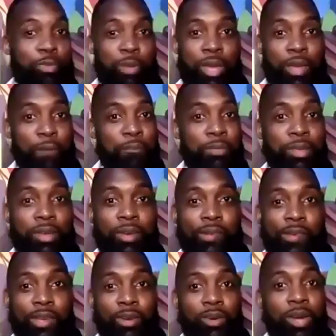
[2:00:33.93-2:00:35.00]
me.
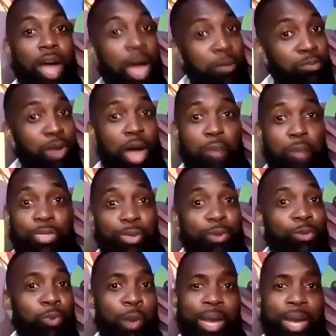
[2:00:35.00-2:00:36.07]
You know, God brought me
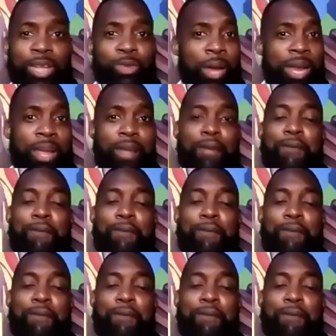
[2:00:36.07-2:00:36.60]
through 2020.